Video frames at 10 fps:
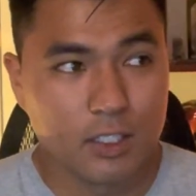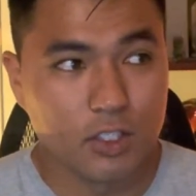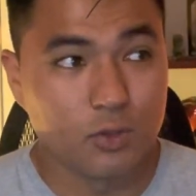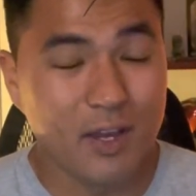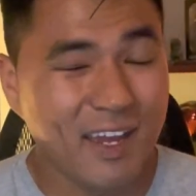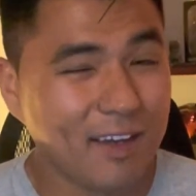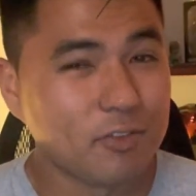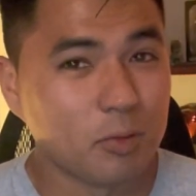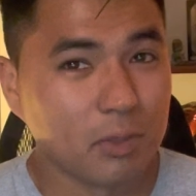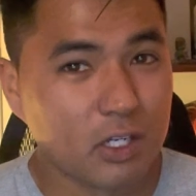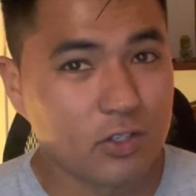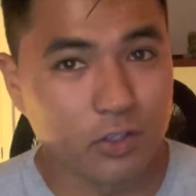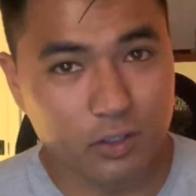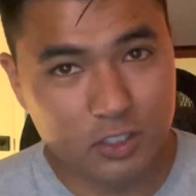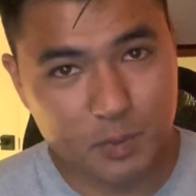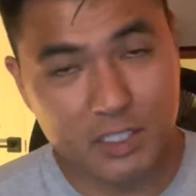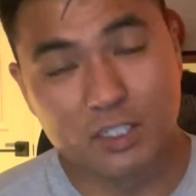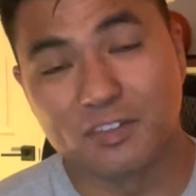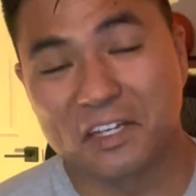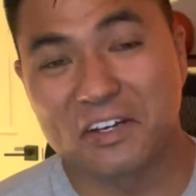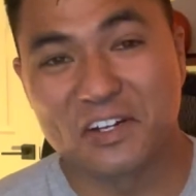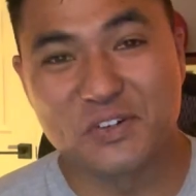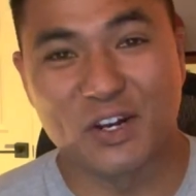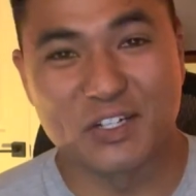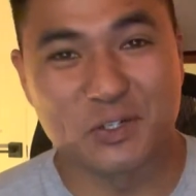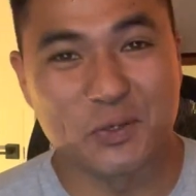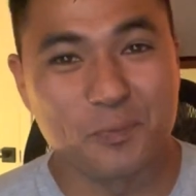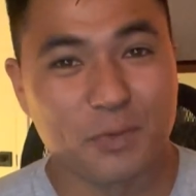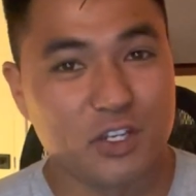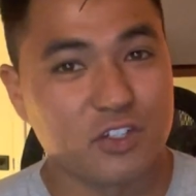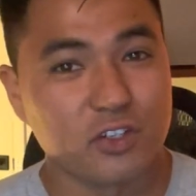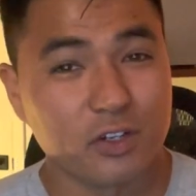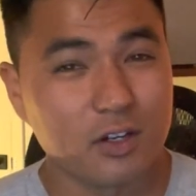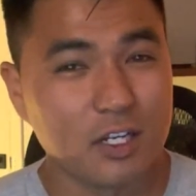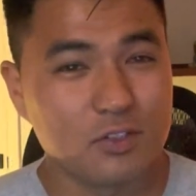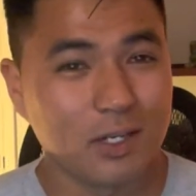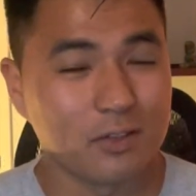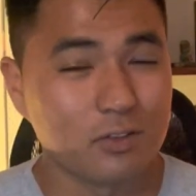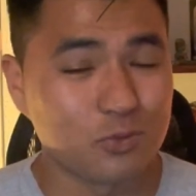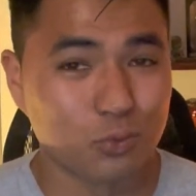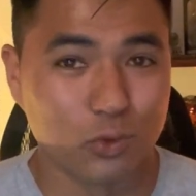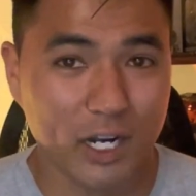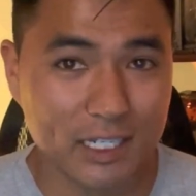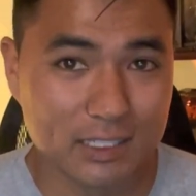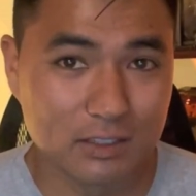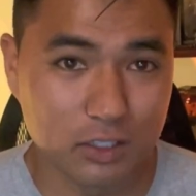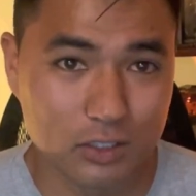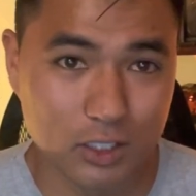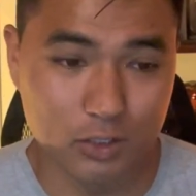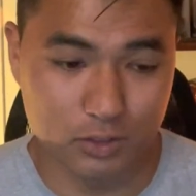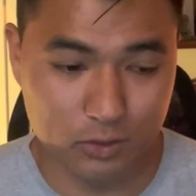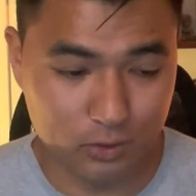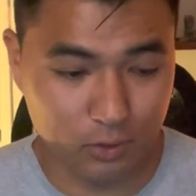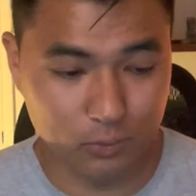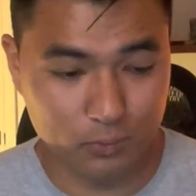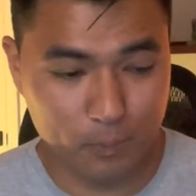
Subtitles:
you have to make sure, speaking of that contractor, make sure your contractor is ready to go. You don't